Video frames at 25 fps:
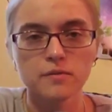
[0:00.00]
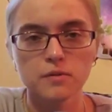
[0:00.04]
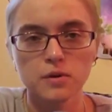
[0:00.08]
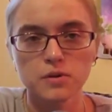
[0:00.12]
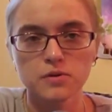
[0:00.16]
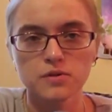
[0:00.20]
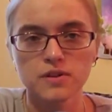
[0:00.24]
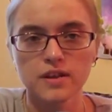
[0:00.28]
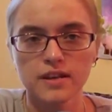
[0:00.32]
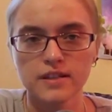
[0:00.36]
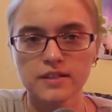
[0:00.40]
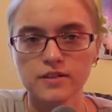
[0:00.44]
and
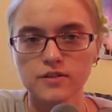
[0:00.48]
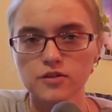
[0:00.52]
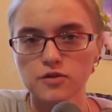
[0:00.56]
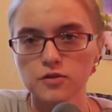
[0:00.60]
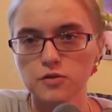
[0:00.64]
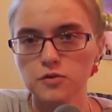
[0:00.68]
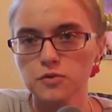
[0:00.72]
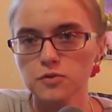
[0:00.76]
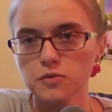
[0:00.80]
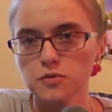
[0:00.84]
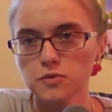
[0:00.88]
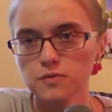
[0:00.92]
Rose head
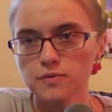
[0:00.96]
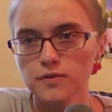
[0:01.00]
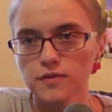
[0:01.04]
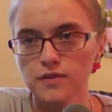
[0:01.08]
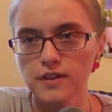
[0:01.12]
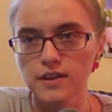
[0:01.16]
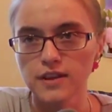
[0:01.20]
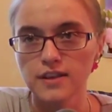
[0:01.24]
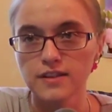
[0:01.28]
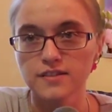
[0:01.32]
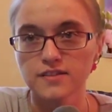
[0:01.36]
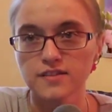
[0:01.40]
to
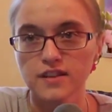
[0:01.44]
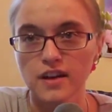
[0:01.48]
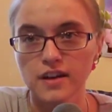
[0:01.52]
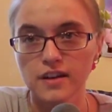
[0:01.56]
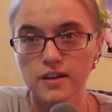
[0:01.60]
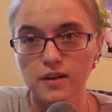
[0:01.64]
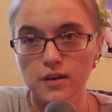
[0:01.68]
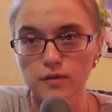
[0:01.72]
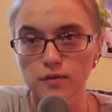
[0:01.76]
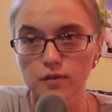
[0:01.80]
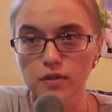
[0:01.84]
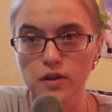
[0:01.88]
the
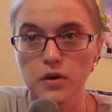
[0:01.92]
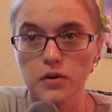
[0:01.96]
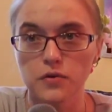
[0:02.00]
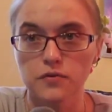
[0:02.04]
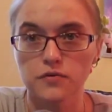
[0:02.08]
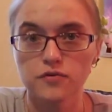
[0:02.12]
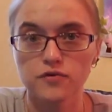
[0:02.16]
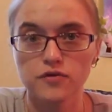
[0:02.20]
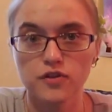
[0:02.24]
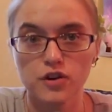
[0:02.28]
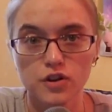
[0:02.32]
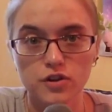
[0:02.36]
site of the
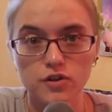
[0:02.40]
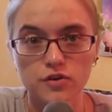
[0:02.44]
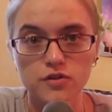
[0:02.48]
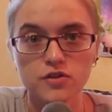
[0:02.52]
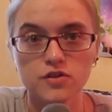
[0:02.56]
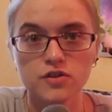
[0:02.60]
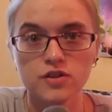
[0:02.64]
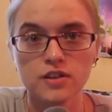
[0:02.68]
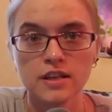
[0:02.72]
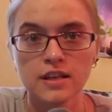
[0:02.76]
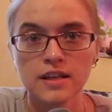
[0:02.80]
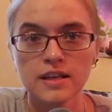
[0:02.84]

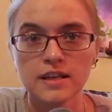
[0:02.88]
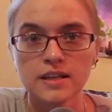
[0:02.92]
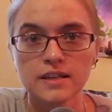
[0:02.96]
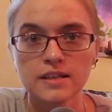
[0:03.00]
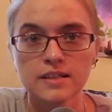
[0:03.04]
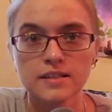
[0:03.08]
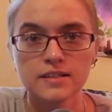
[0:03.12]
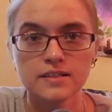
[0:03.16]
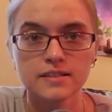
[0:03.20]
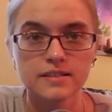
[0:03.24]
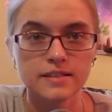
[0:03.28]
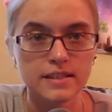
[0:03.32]
first
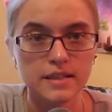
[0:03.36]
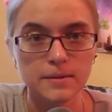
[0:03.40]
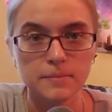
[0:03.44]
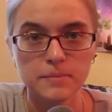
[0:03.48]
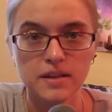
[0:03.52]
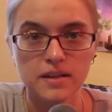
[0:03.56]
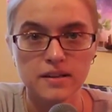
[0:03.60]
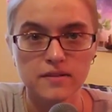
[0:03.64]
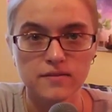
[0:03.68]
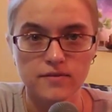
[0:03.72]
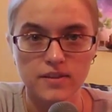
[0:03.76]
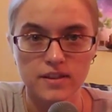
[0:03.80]

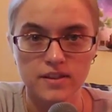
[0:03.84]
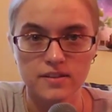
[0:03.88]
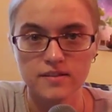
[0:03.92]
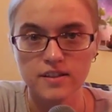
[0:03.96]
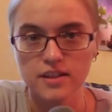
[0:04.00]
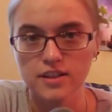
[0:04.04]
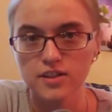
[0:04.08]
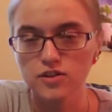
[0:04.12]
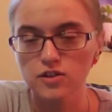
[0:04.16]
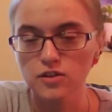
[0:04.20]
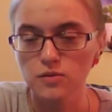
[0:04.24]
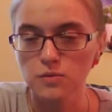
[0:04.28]
demon
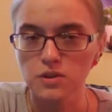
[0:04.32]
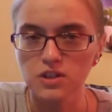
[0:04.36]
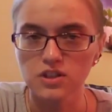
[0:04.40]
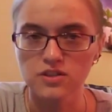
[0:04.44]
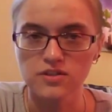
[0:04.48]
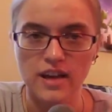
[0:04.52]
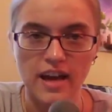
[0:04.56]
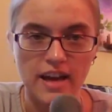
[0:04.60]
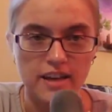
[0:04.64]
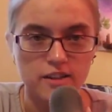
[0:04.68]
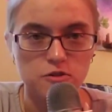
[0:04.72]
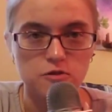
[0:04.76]
infestation, which
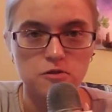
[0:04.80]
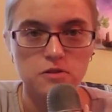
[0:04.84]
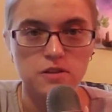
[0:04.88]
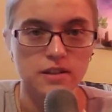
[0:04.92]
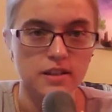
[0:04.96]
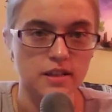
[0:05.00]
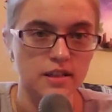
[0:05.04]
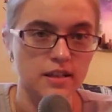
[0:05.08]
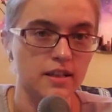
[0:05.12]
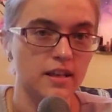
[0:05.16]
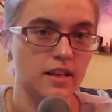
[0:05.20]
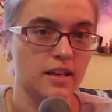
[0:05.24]
is
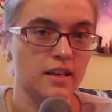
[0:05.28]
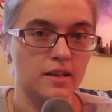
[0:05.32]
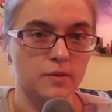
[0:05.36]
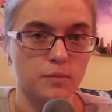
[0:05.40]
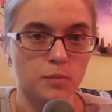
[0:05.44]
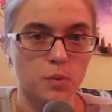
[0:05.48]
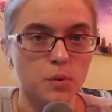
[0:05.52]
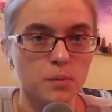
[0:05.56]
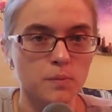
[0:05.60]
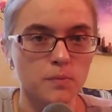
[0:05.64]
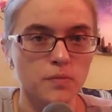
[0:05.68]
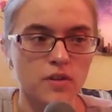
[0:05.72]
actually an
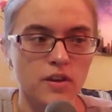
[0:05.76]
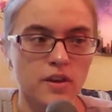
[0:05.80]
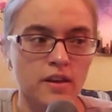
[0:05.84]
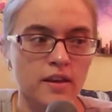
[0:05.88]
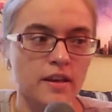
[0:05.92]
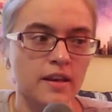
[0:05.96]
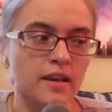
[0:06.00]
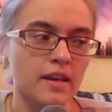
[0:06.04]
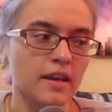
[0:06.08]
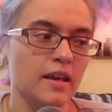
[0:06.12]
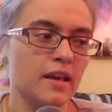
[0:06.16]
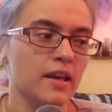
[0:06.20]
imp.
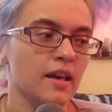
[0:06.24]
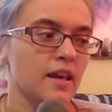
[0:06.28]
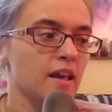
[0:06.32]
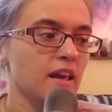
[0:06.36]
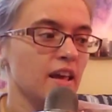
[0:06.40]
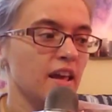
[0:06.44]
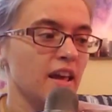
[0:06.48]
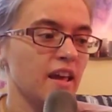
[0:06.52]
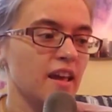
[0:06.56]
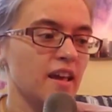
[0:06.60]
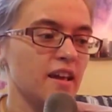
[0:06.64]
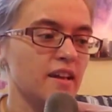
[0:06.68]

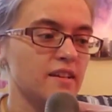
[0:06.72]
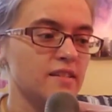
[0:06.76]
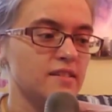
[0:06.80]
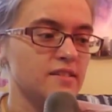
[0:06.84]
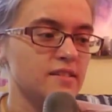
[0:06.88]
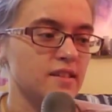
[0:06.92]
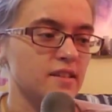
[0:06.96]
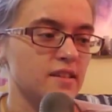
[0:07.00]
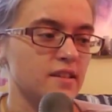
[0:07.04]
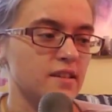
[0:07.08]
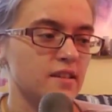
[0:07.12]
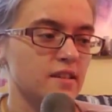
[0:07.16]
And
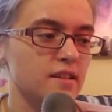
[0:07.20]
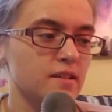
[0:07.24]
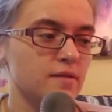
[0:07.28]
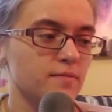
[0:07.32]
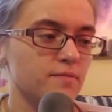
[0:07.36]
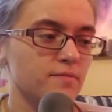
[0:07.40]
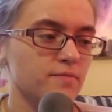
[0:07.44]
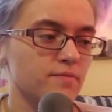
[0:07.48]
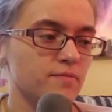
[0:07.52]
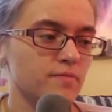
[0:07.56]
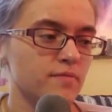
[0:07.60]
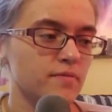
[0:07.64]

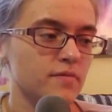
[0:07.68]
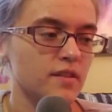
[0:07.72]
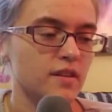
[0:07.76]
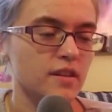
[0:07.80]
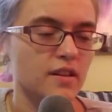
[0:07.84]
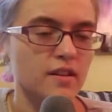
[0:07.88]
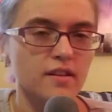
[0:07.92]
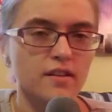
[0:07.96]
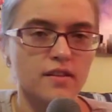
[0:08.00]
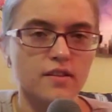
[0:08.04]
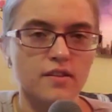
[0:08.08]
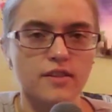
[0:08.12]

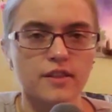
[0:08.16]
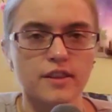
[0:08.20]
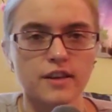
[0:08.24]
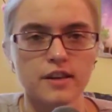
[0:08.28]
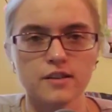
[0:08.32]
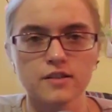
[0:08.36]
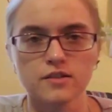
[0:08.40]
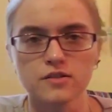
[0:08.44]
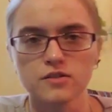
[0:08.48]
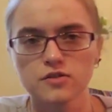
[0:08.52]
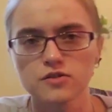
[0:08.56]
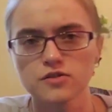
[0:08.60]

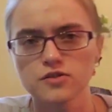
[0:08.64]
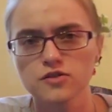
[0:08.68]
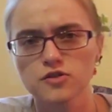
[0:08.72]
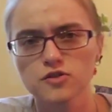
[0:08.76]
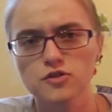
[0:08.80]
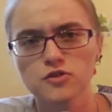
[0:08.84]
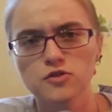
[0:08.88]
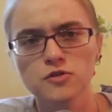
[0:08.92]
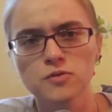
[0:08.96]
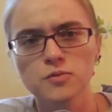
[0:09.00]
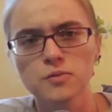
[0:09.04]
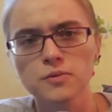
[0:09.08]
there's
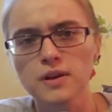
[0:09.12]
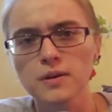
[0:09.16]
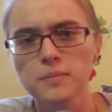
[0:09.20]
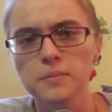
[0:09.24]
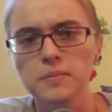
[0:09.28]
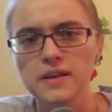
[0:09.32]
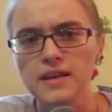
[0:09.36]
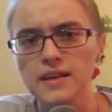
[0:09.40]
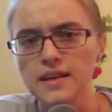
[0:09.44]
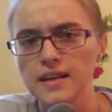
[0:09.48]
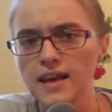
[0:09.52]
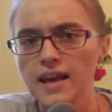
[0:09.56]

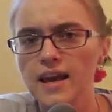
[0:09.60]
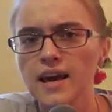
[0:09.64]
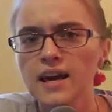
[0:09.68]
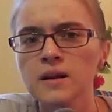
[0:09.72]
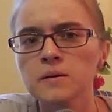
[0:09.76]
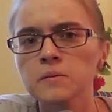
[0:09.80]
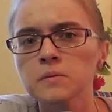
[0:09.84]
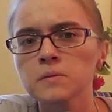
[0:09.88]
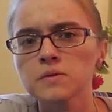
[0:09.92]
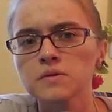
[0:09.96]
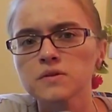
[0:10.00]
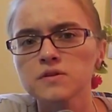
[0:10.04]
creepy
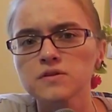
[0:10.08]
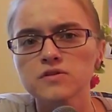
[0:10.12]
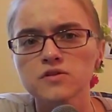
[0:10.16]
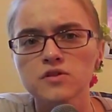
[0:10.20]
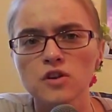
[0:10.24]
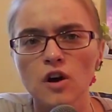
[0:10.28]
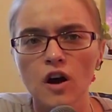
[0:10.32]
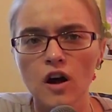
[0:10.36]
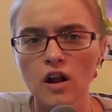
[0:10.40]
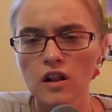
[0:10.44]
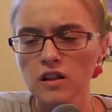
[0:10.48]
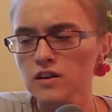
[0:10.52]
animals
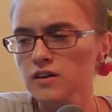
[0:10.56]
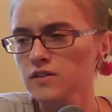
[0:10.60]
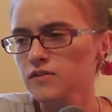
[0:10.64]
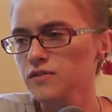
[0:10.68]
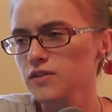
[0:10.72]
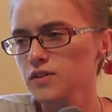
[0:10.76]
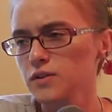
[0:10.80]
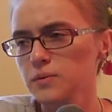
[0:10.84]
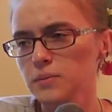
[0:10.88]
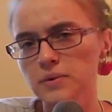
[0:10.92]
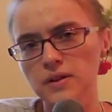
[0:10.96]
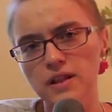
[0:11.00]
all
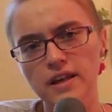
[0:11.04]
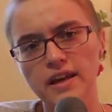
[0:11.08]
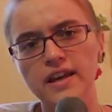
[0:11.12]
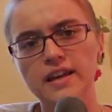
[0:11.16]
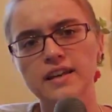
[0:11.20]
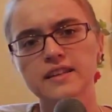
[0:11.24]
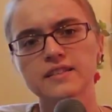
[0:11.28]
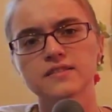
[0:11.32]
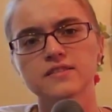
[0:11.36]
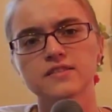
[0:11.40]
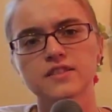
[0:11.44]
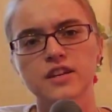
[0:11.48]
over the
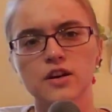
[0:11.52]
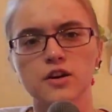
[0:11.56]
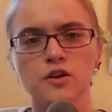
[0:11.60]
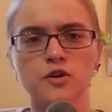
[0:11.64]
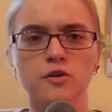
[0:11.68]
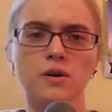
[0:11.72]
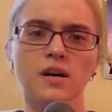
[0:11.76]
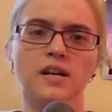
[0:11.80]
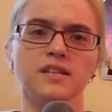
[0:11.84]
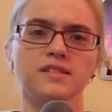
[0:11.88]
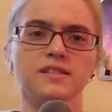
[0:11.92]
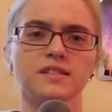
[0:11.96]
place,
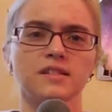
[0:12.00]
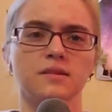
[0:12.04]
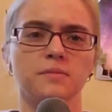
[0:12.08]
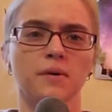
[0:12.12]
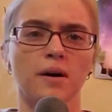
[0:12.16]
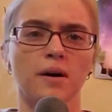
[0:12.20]
terrorizing the